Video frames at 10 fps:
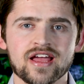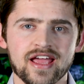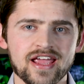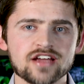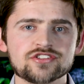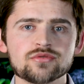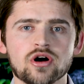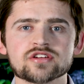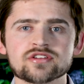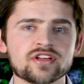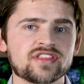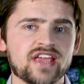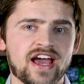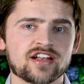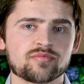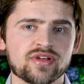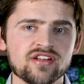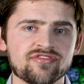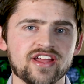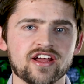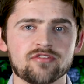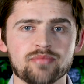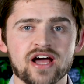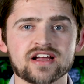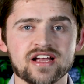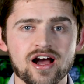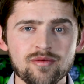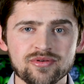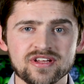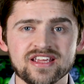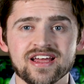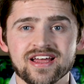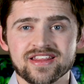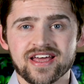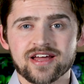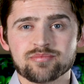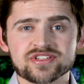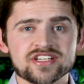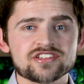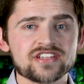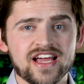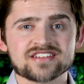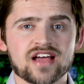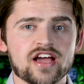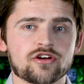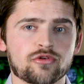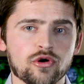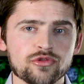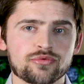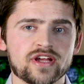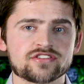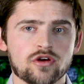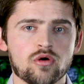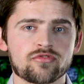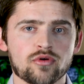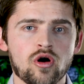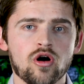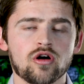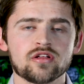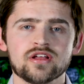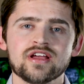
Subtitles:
And you also get the added benefit of buying a company that potentially has higher growth rates overall.